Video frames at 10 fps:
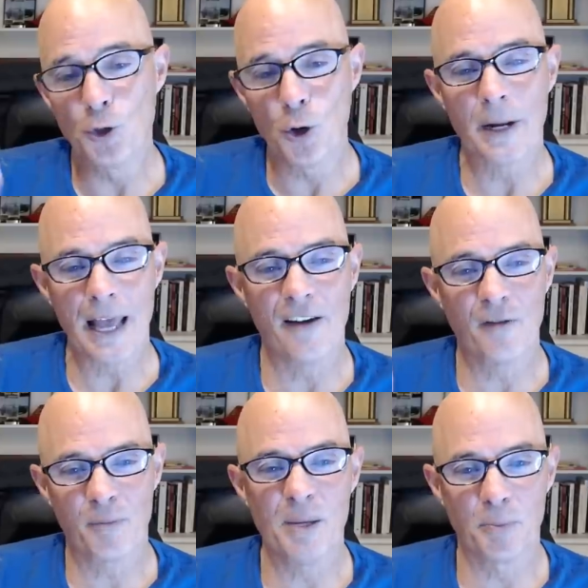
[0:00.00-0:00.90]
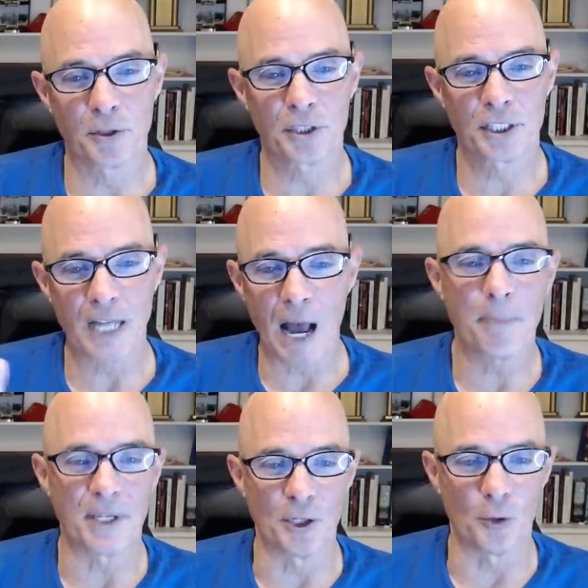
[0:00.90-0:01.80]
don't have people
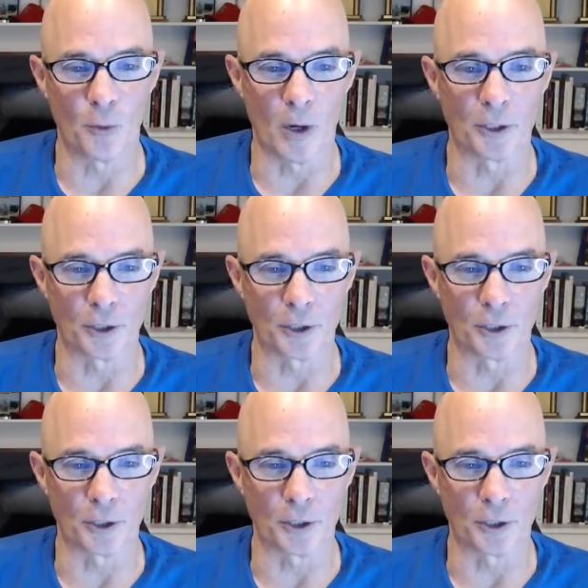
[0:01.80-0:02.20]
stopping you while